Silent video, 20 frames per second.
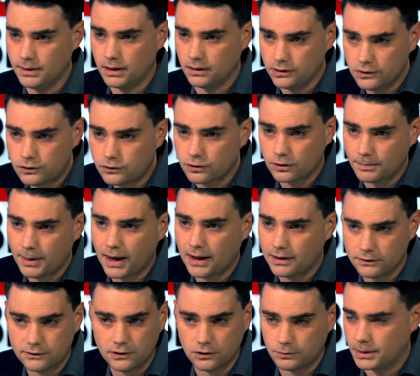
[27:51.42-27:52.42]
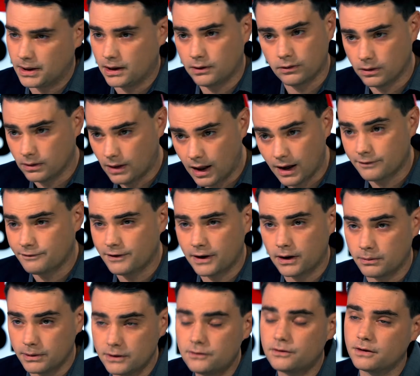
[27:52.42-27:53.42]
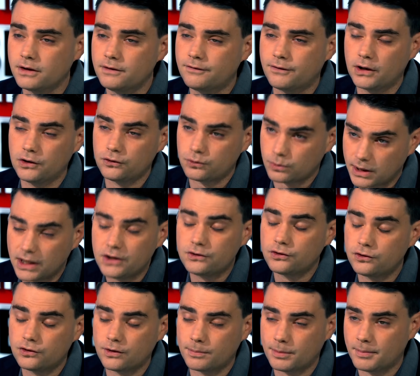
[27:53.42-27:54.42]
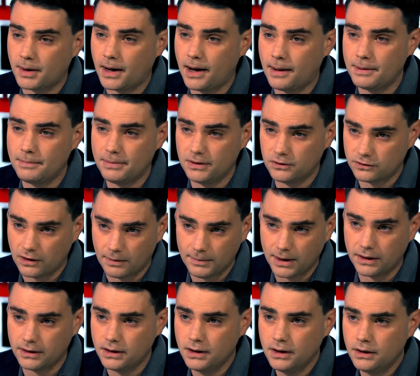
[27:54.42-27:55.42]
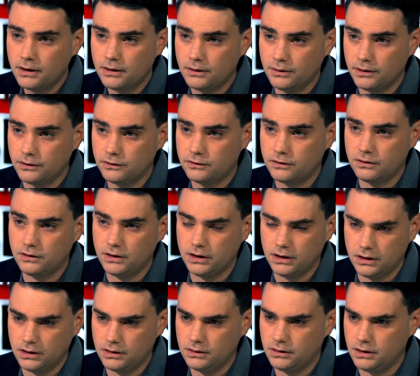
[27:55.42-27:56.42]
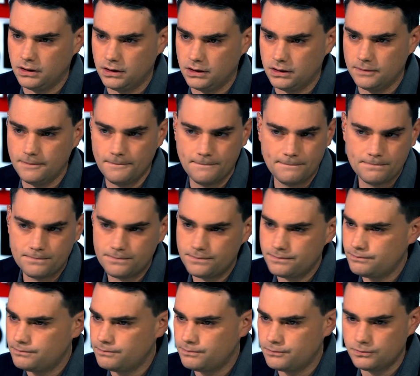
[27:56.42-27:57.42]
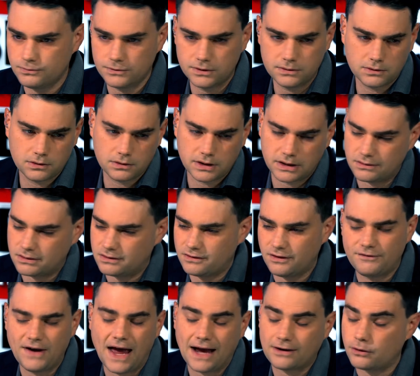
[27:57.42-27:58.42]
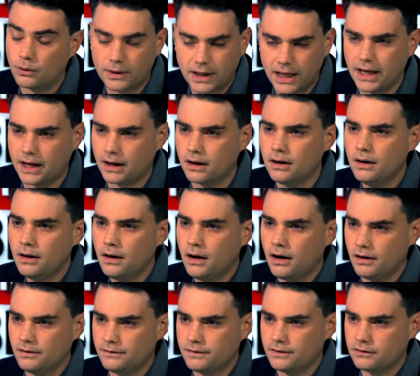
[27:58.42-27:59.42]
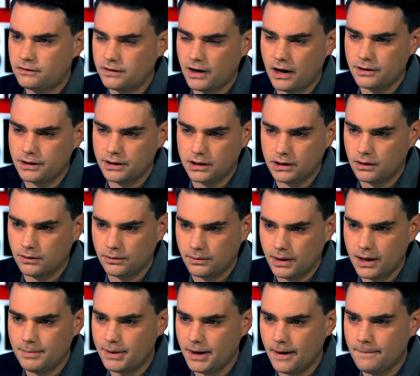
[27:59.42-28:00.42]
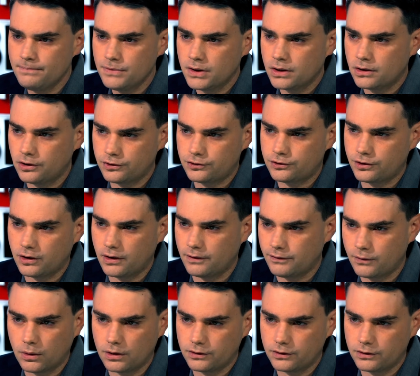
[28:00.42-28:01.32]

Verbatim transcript: Middle Eastern policy. He's been under a lot of fire recently for his relationship with Mohammed bin Salman, who is the, the de facto king of Saudi Arabia. Kushner, of